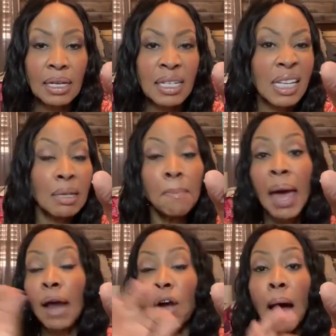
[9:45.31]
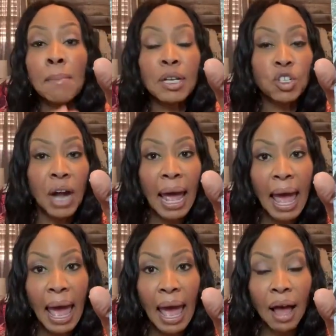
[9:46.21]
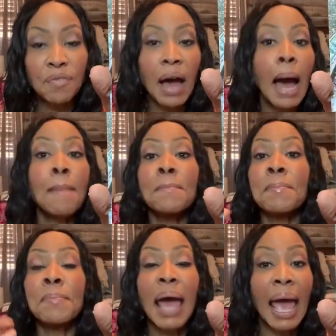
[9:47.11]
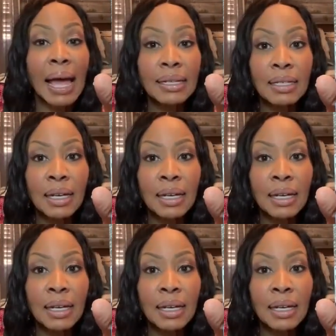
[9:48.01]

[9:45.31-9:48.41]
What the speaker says: Doesn't matter how much I have. I'm bad.